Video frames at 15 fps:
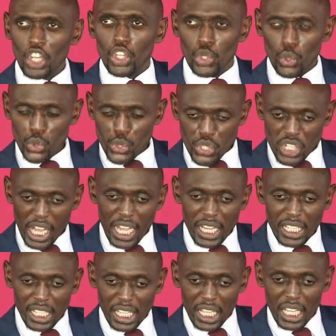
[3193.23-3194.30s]
you
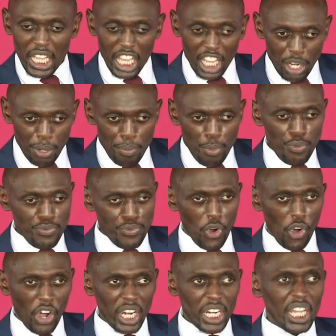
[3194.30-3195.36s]
stand and move
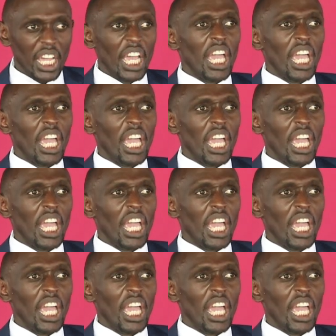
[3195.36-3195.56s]
forward.